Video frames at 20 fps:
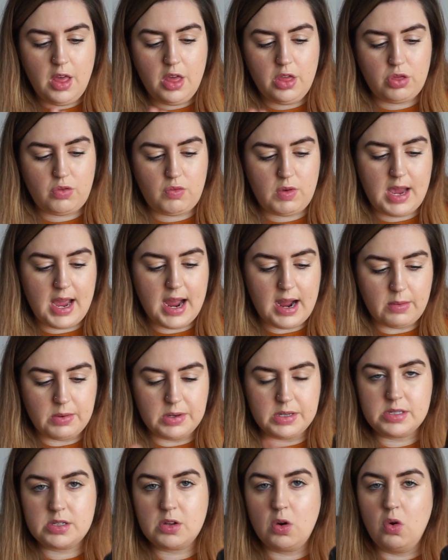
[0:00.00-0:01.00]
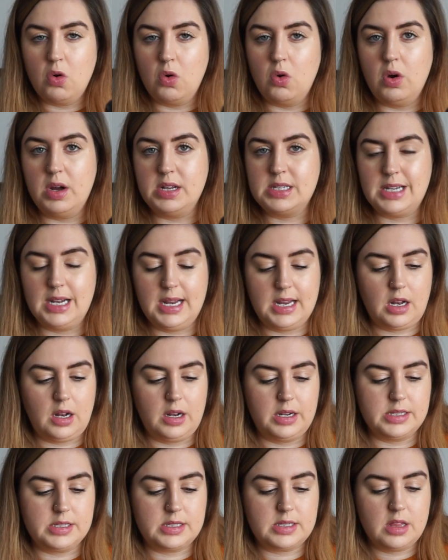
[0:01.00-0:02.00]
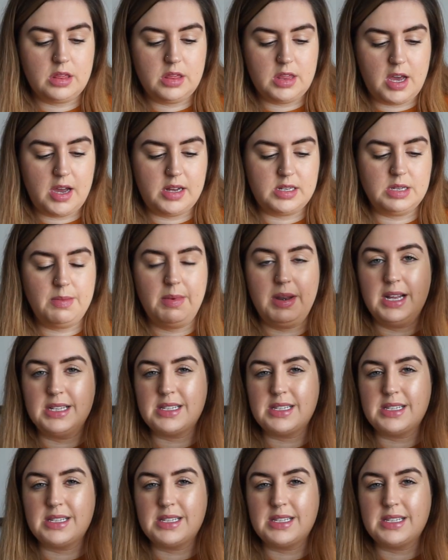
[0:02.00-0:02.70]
3 hours or as little as 30 minutes.